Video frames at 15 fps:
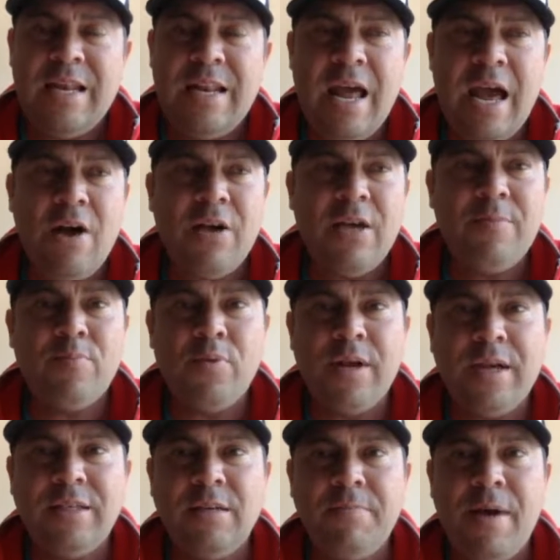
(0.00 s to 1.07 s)
and now he
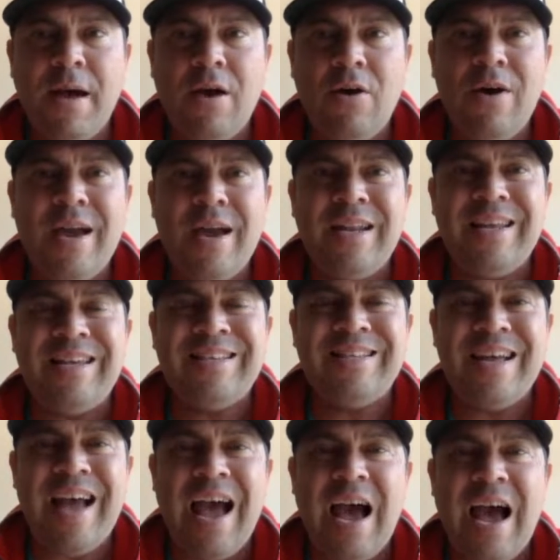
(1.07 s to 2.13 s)
brings him out and
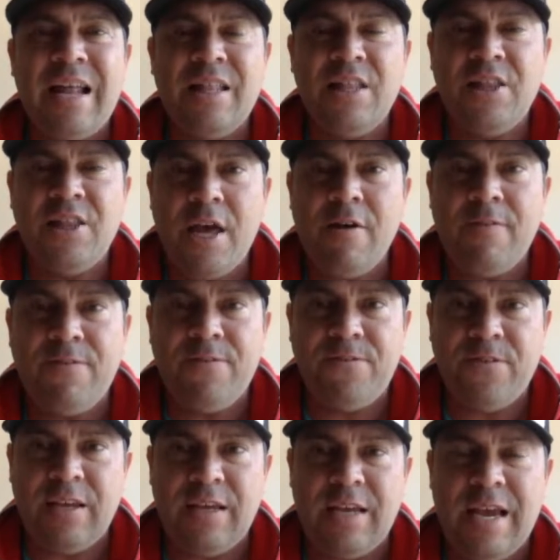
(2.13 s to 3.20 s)
he's at
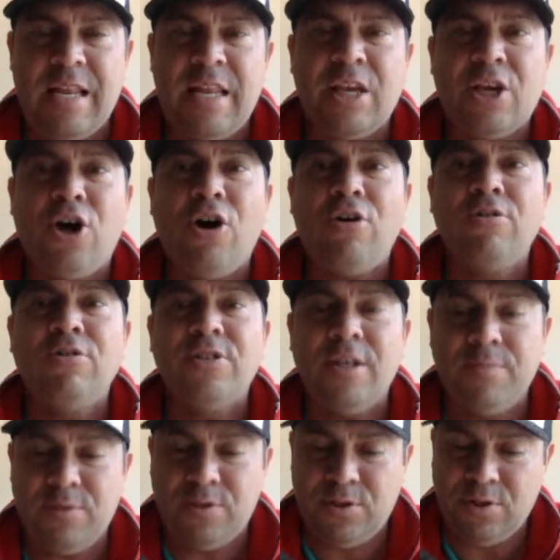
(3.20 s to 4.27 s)
their feet and he
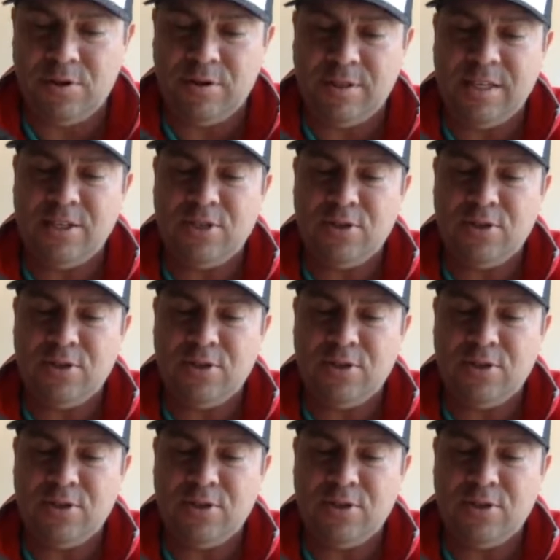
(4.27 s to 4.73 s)
calls them sirs.